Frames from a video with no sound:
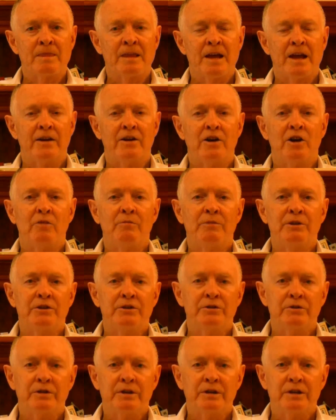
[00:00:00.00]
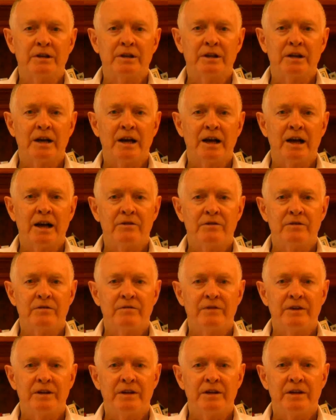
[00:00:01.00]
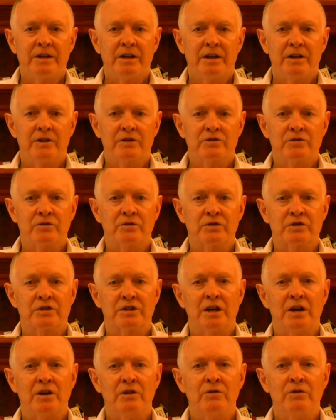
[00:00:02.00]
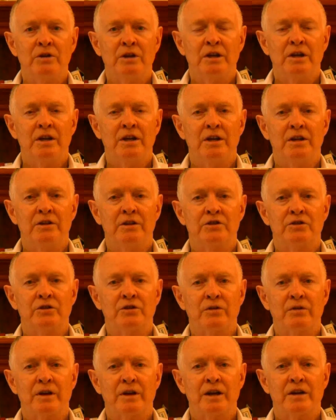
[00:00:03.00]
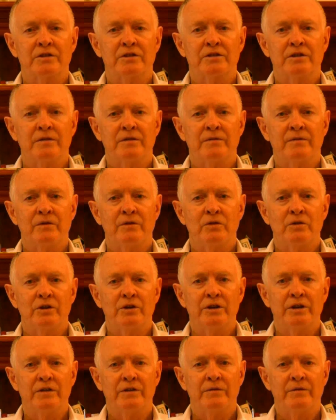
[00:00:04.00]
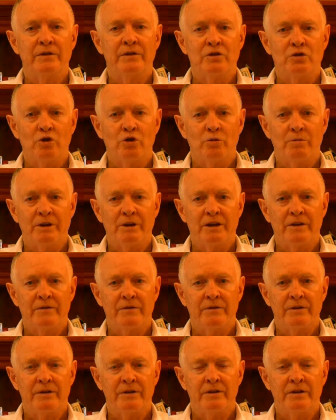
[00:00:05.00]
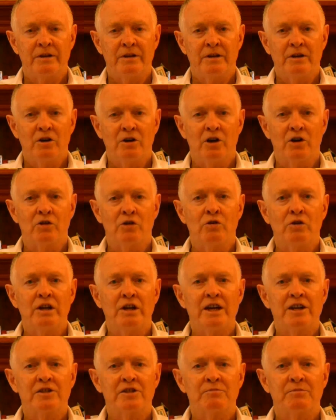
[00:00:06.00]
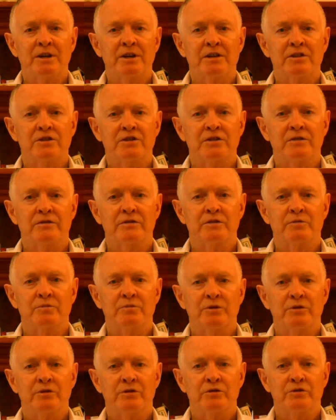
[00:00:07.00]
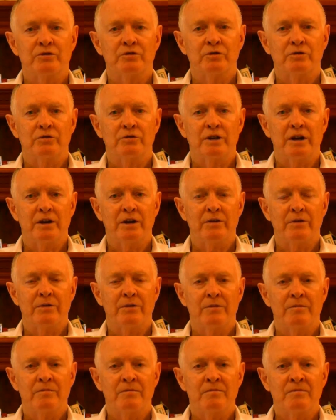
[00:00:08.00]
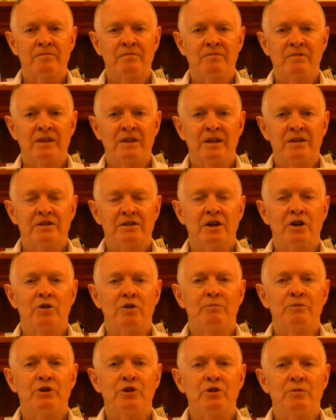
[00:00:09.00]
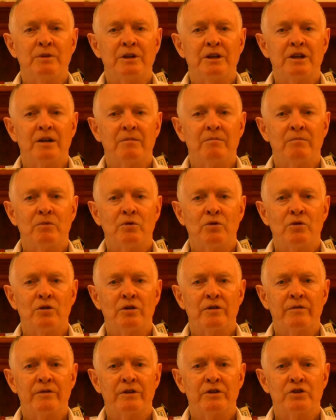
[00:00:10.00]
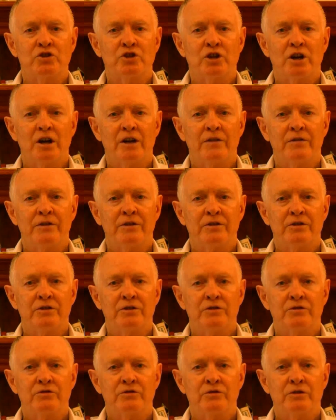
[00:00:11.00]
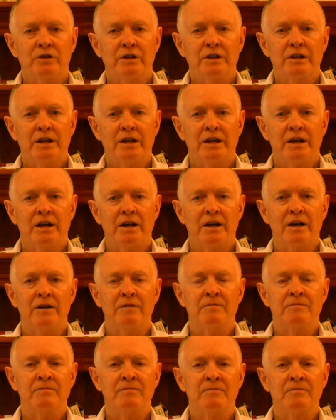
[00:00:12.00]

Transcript: And I'll be doing 100 videos or so in 2014 for your benefit on all aspects of spiritual growth, to help you become more of the giant that you truly are.